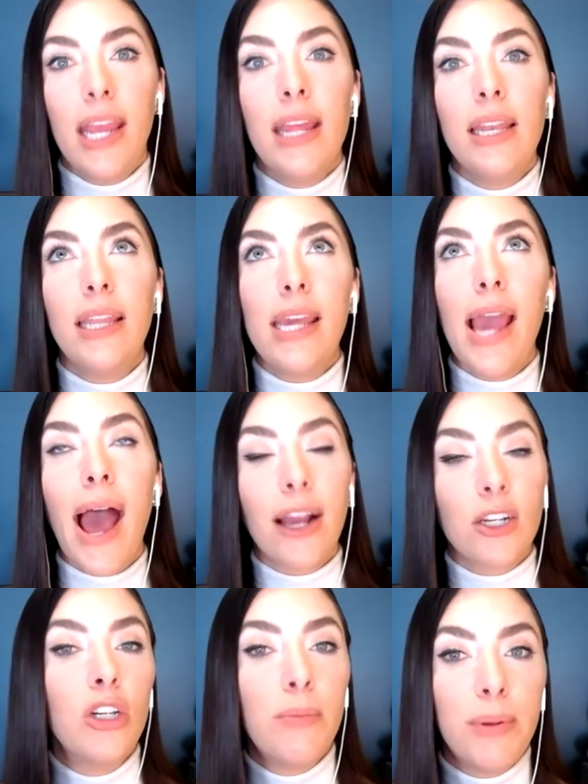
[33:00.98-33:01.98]
in the
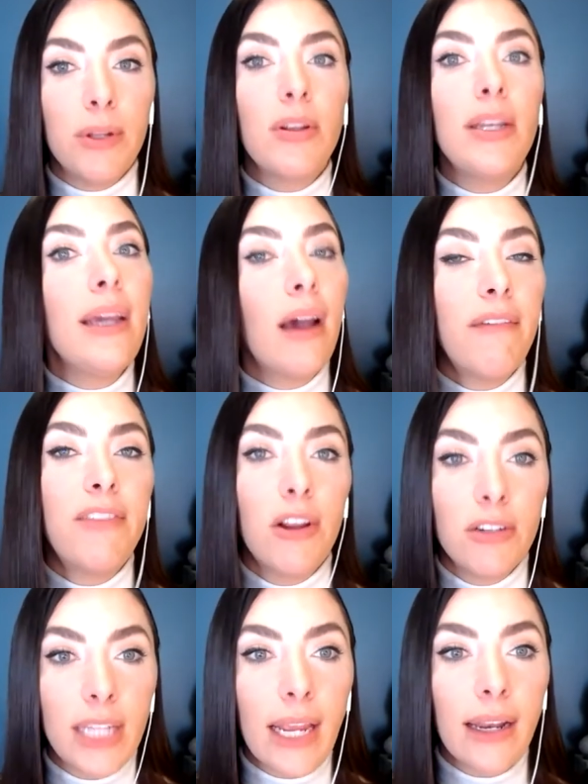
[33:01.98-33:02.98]
actionability of
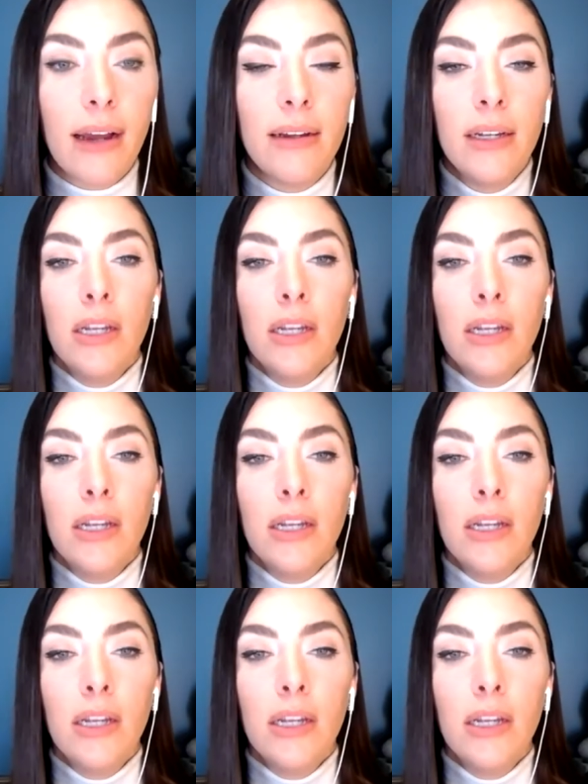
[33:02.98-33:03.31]
their data.